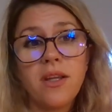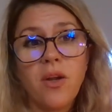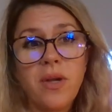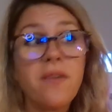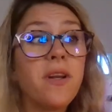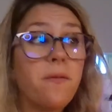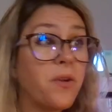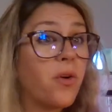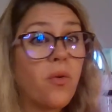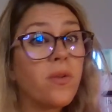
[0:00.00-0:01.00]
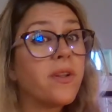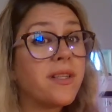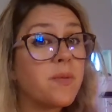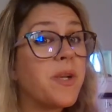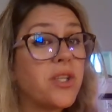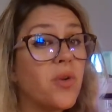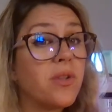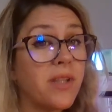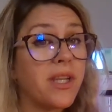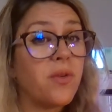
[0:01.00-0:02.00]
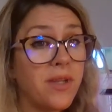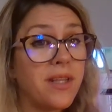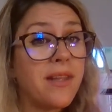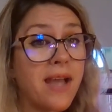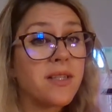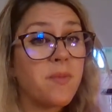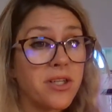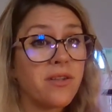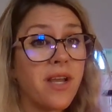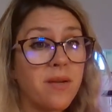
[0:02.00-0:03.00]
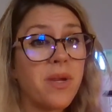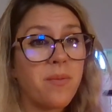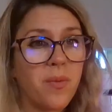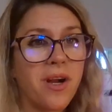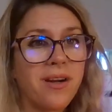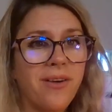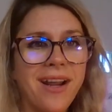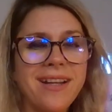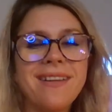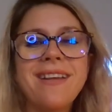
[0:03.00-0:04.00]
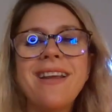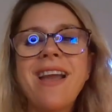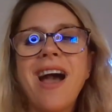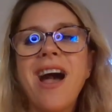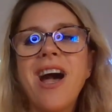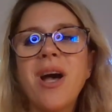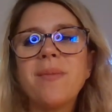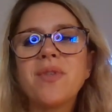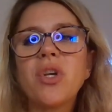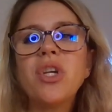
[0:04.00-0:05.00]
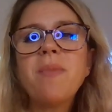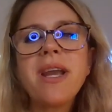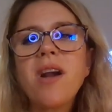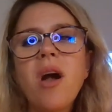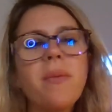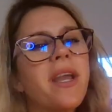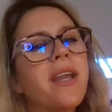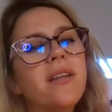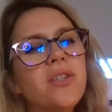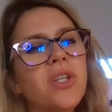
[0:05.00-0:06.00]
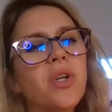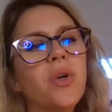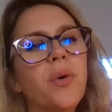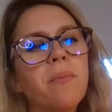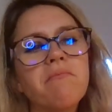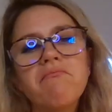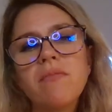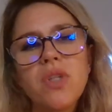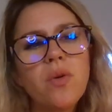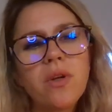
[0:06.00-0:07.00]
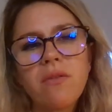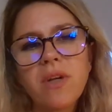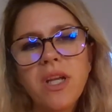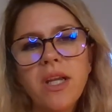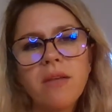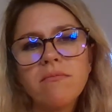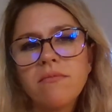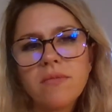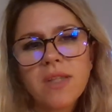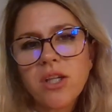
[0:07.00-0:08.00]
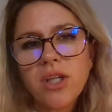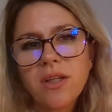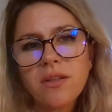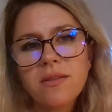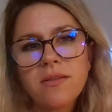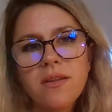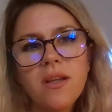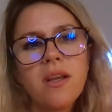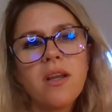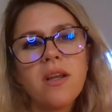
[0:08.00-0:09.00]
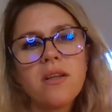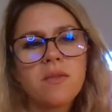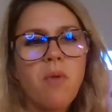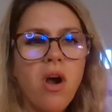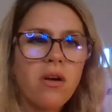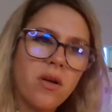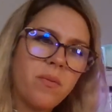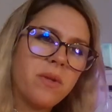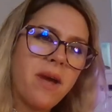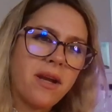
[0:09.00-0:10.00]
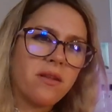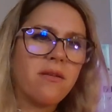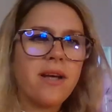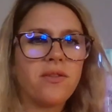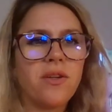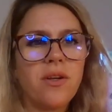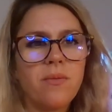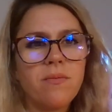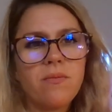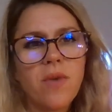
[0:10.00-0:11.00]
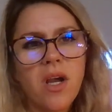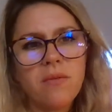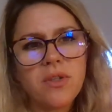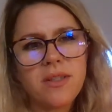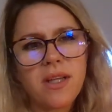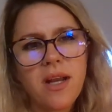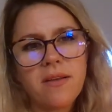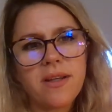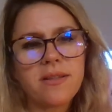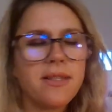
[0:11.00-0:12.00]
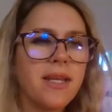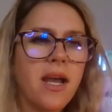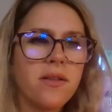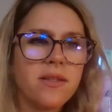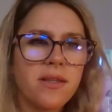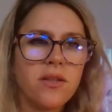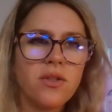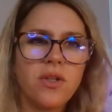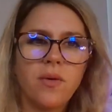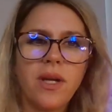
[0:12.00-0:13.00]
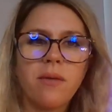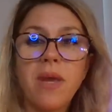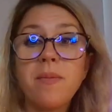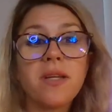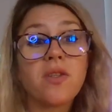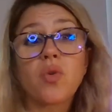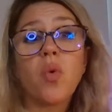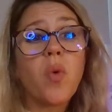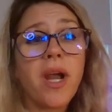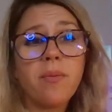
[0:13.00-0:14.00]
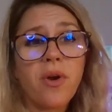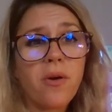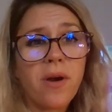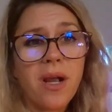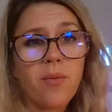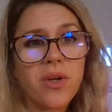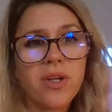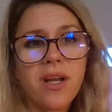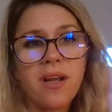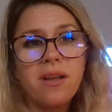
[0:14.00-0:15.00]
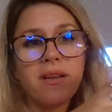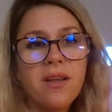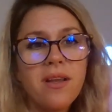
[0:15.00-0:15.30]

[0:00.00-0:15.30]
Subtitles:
Even if you're only speech only, you need that special ed paperwork, right? So you might come in and do 2 or 3 sessions, small group in the back of the classroom, just to kind of like see how these kids are doing. Maybe it's a school-wide program where you kind of